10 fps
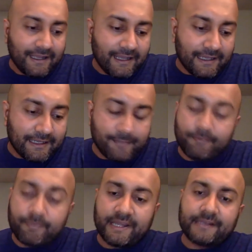
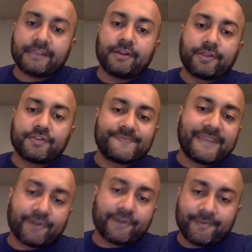but use
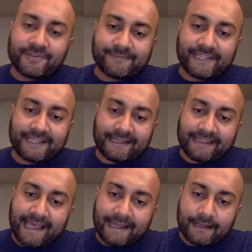decrypt or something like
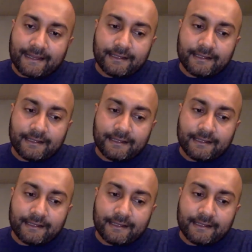that.